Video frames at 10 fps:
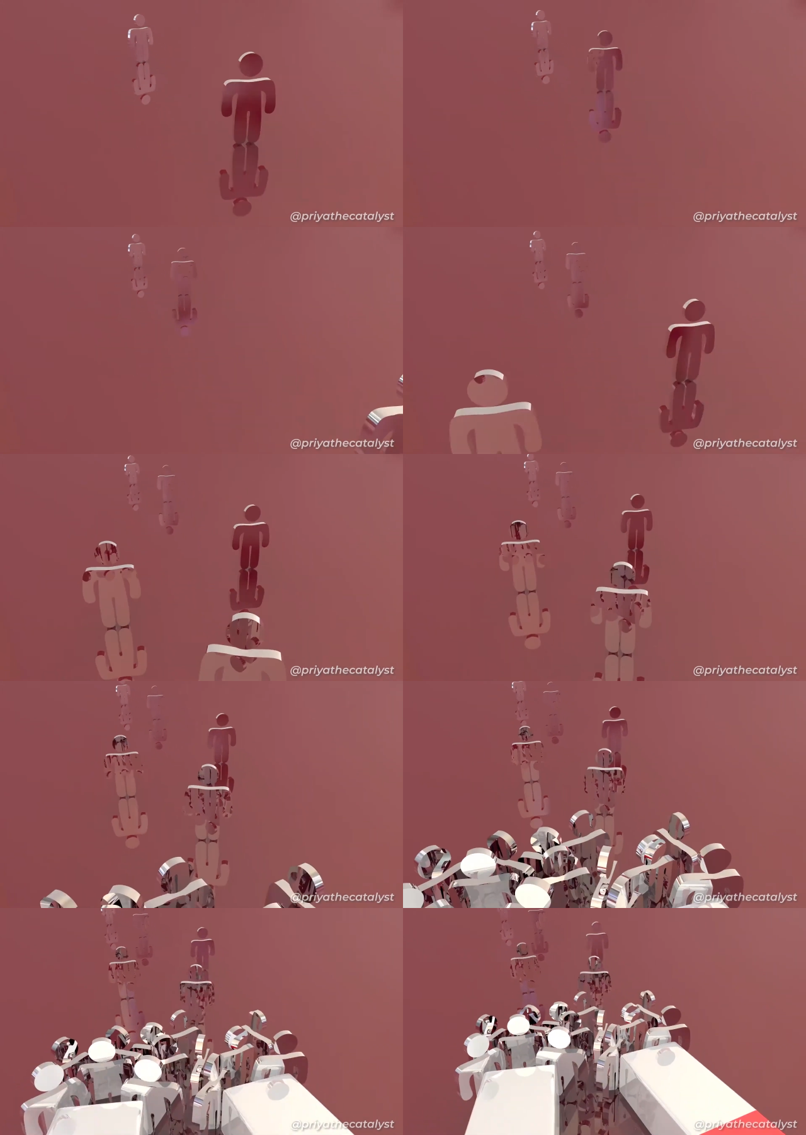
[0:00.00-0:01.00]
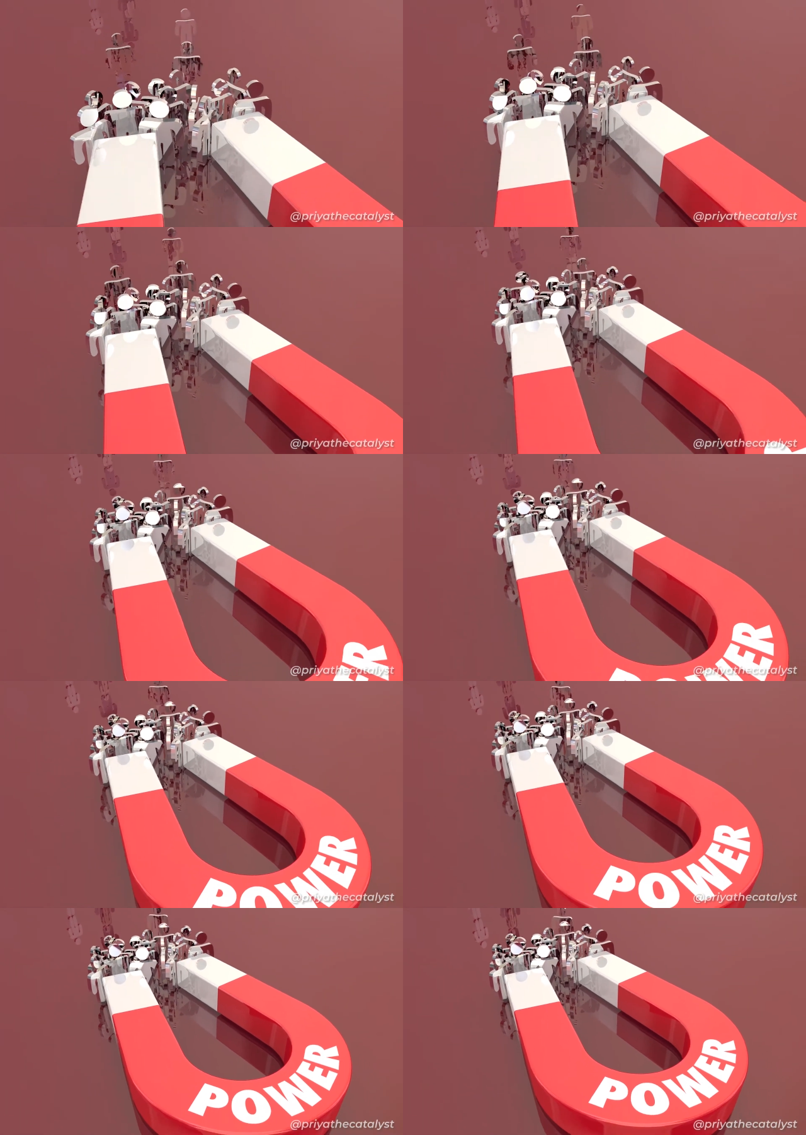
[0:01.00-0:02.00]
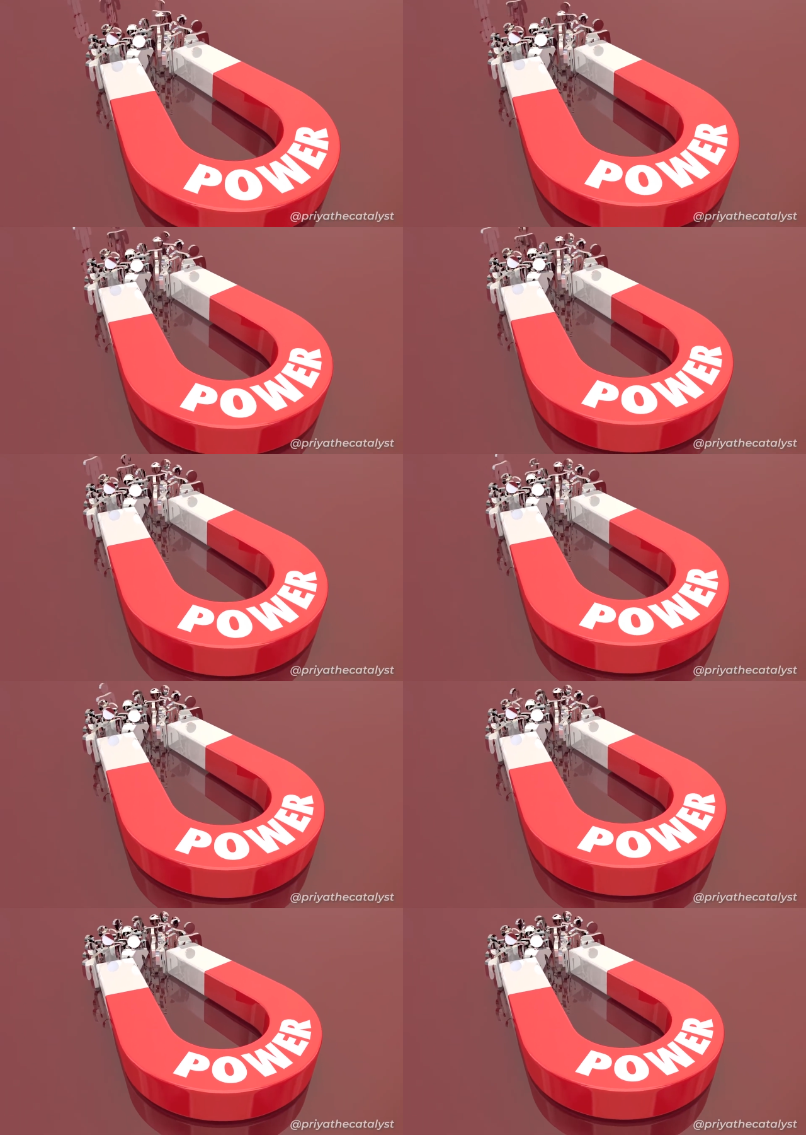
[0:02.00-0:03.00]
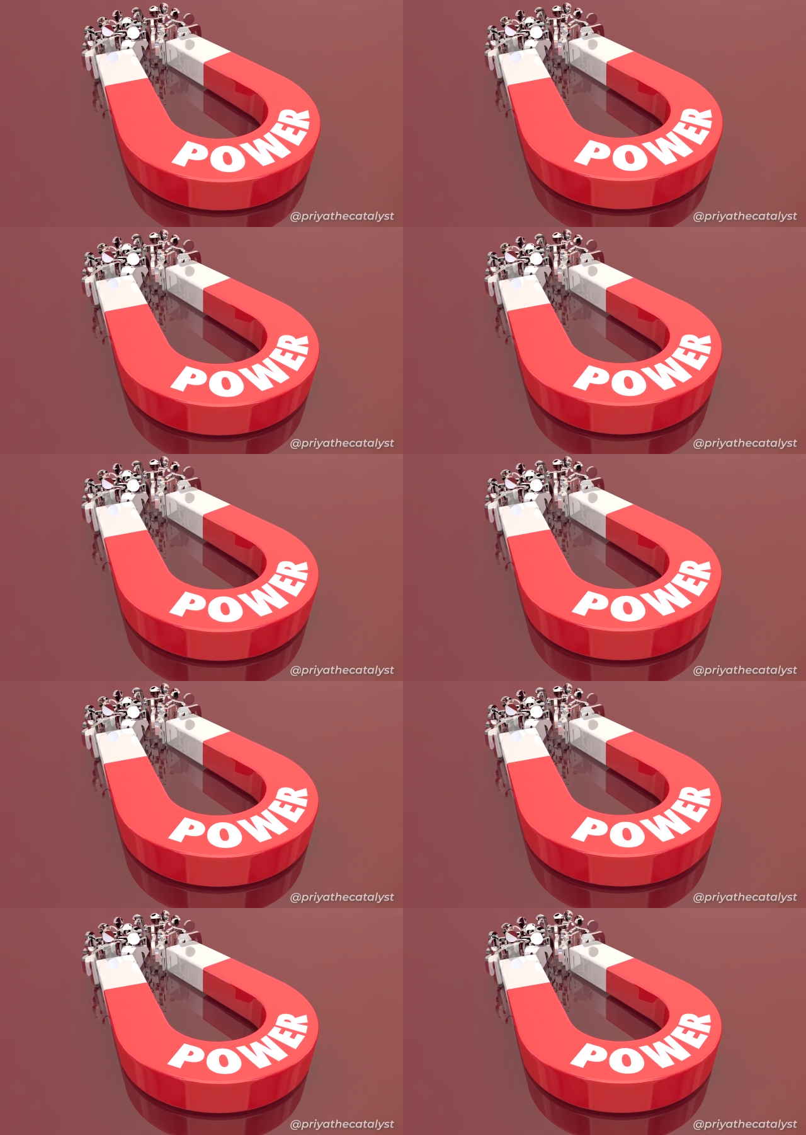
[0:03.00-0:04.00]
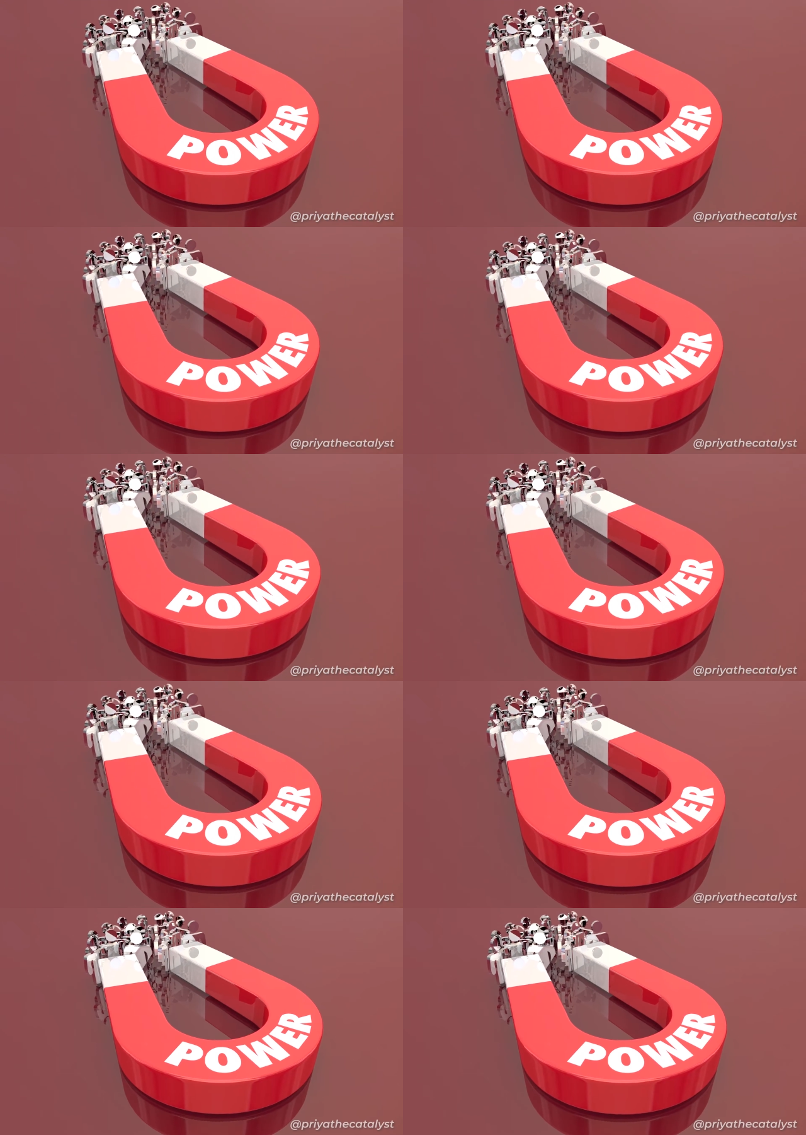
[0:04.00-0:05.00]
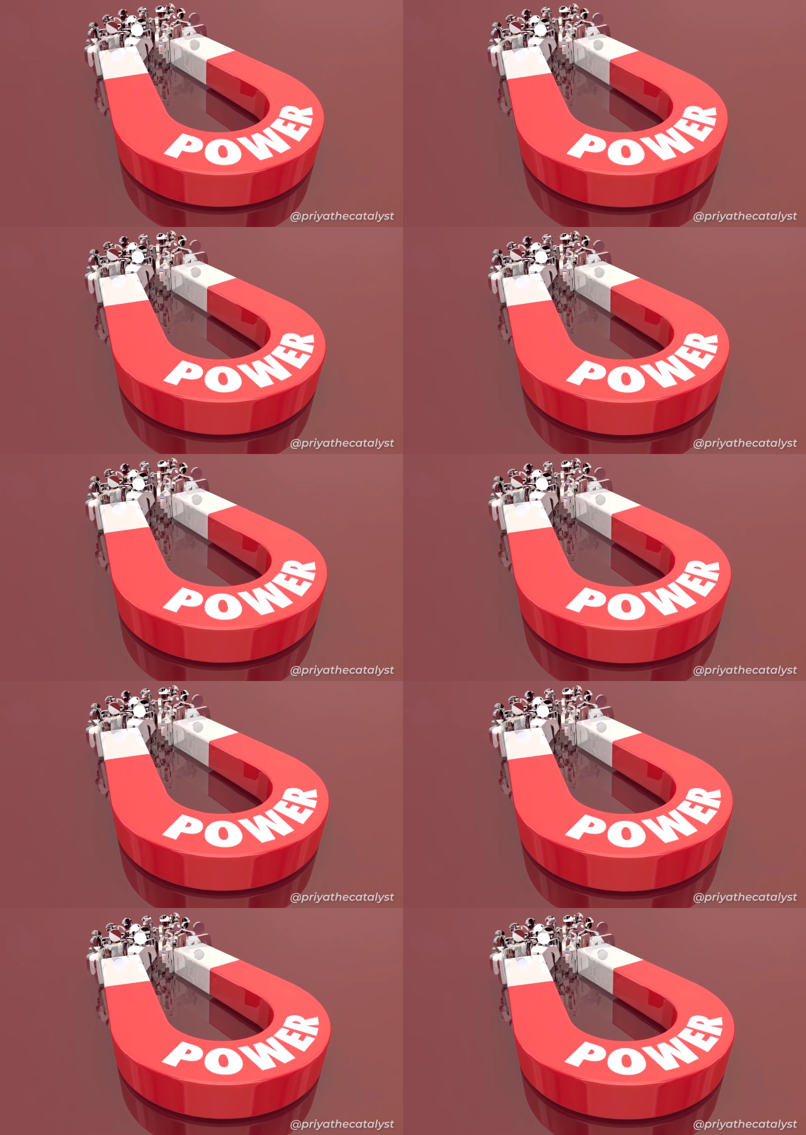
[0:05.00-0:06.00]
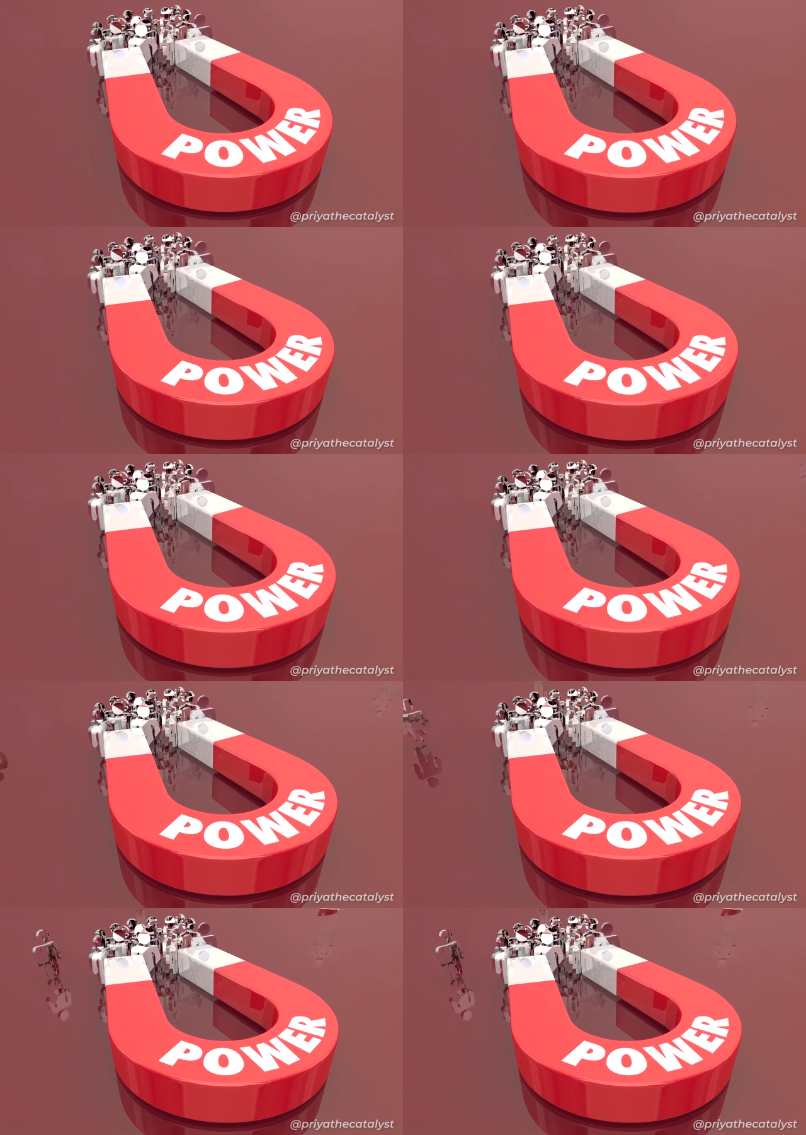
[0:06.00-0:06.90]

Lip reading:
Nobody's mouth can be seen.